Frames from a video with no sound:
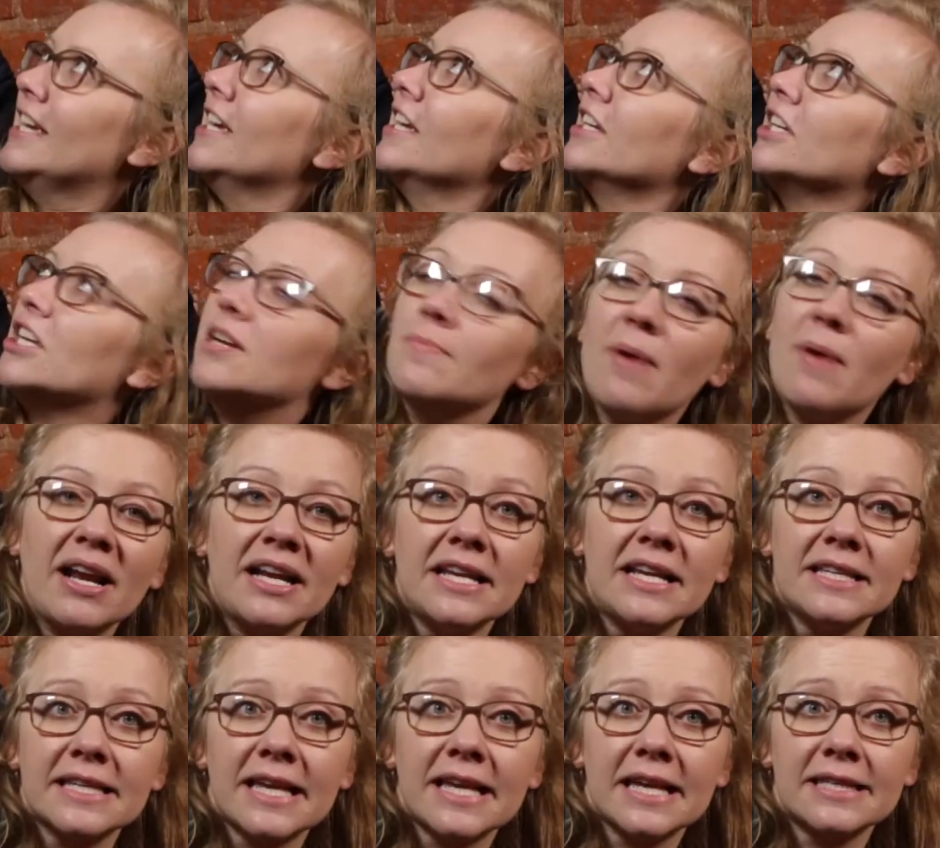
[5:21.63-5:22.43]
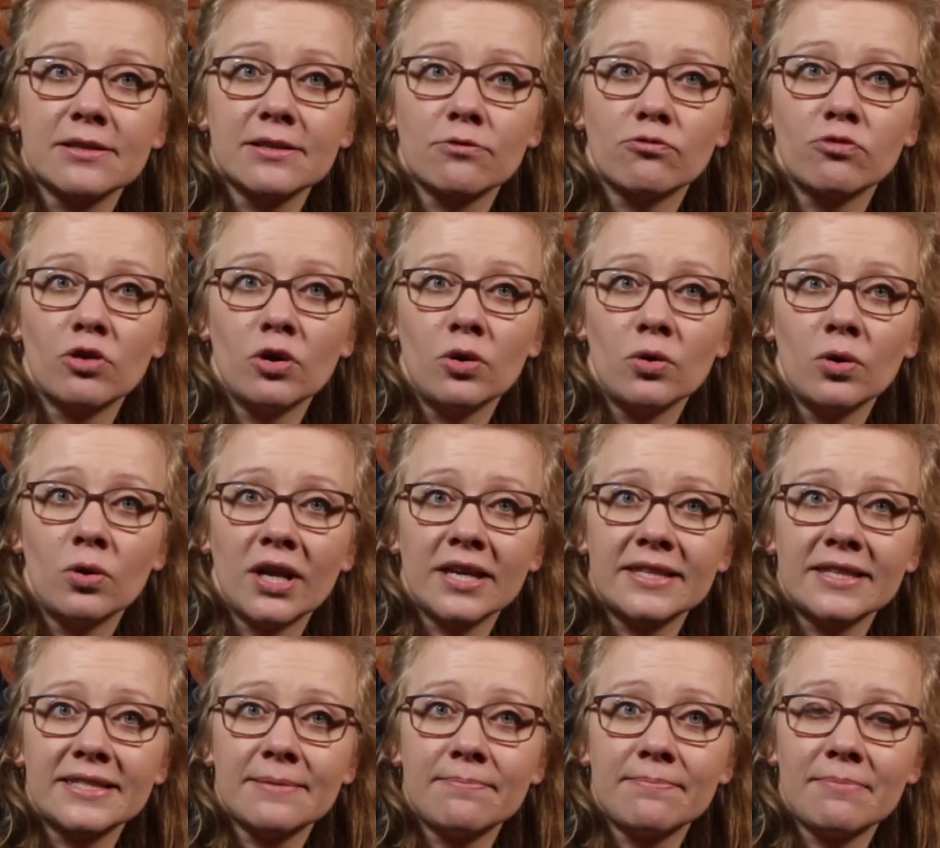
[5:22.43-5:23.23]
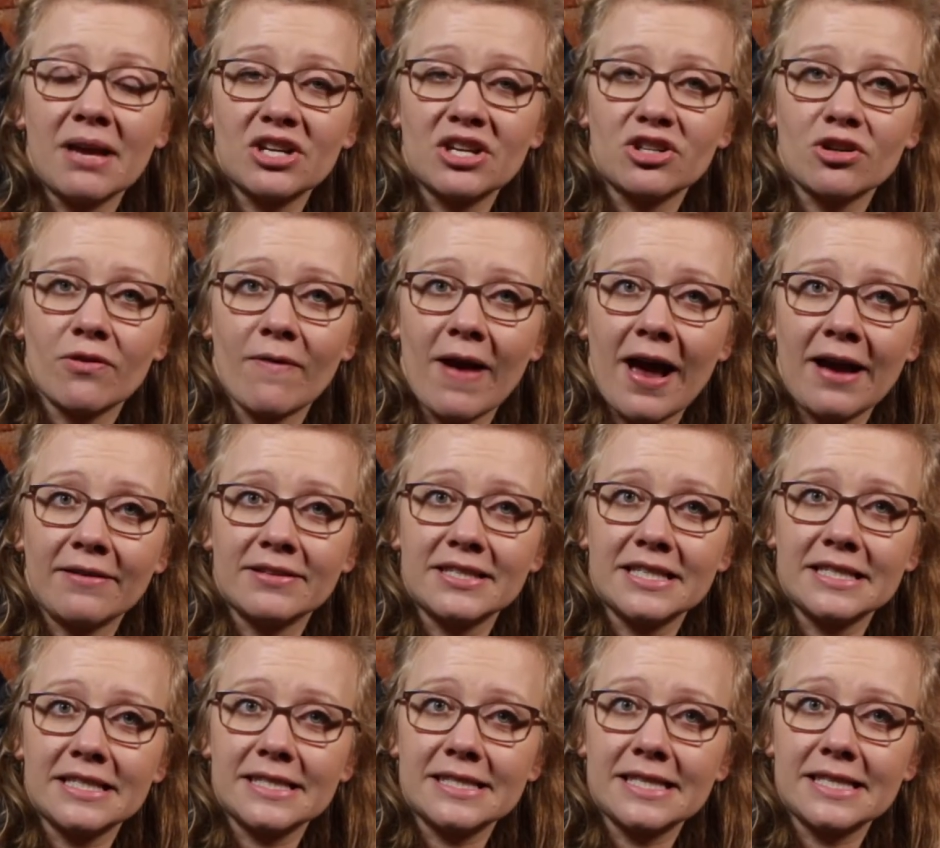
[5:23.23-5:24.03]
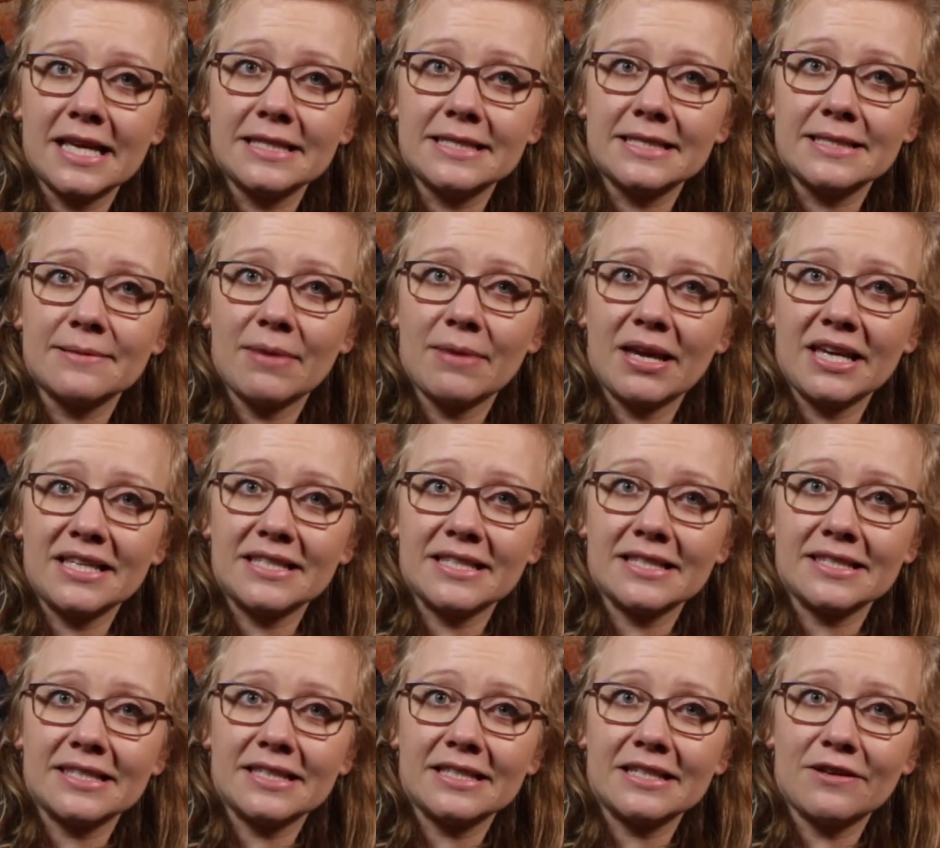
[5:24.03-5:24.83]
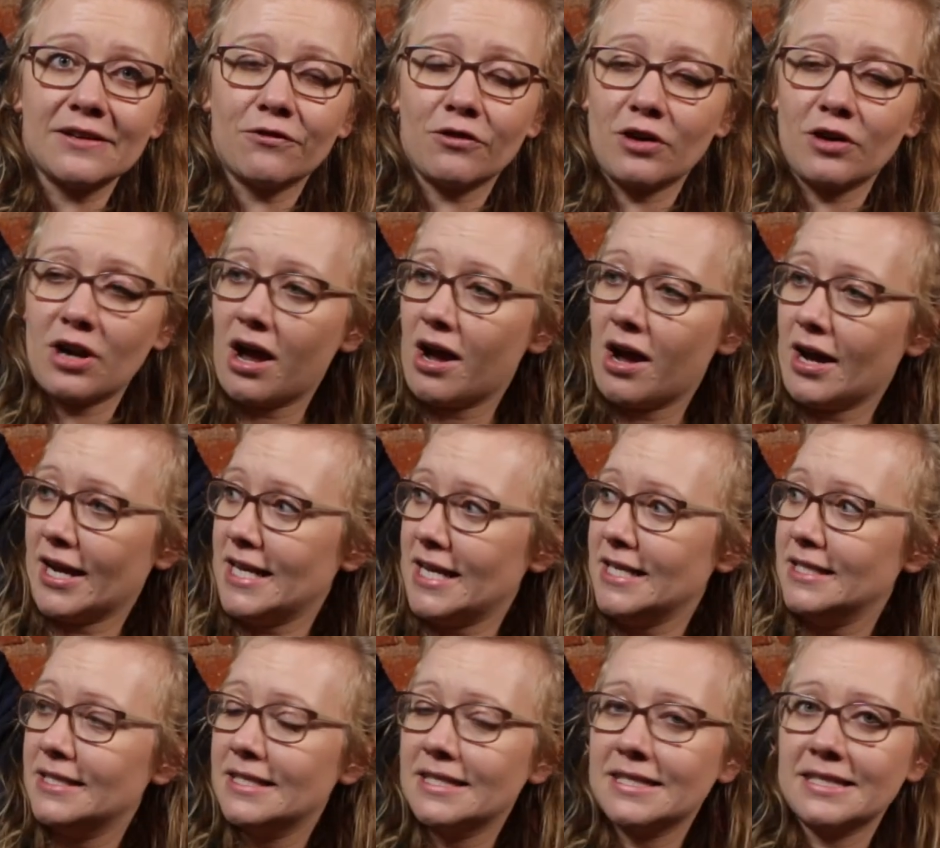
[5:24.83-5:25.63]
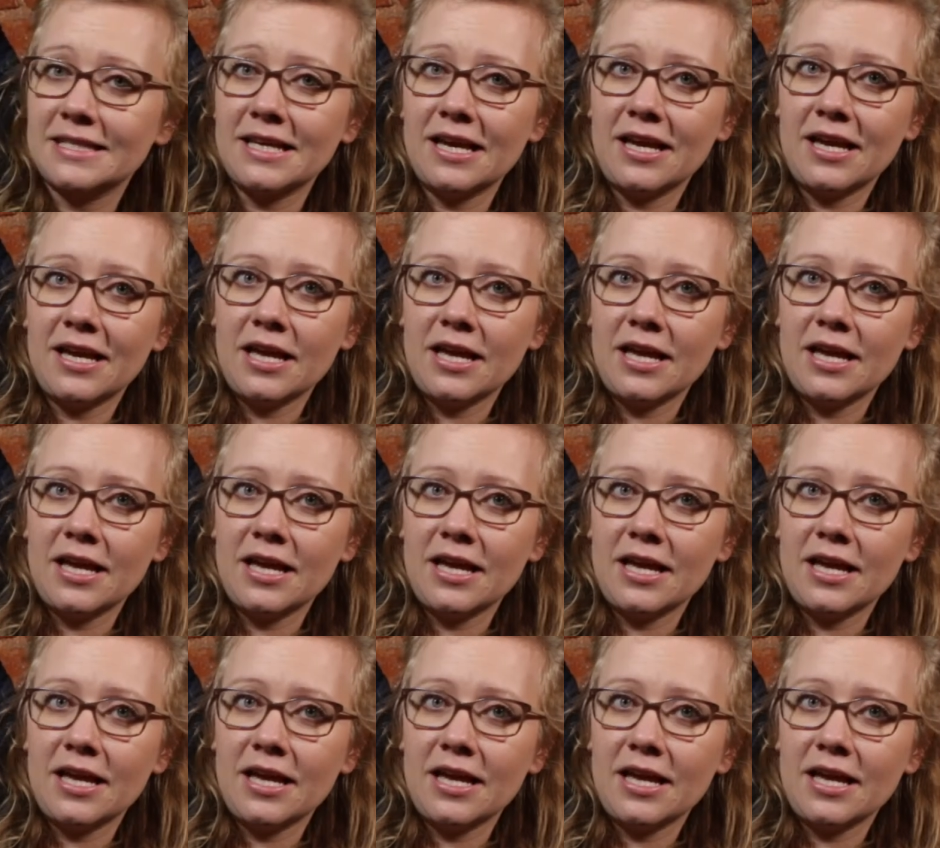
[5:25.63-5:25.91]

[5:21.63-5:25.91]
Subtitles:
Now you might need to get a ruler to measure out in centimetres the different heights,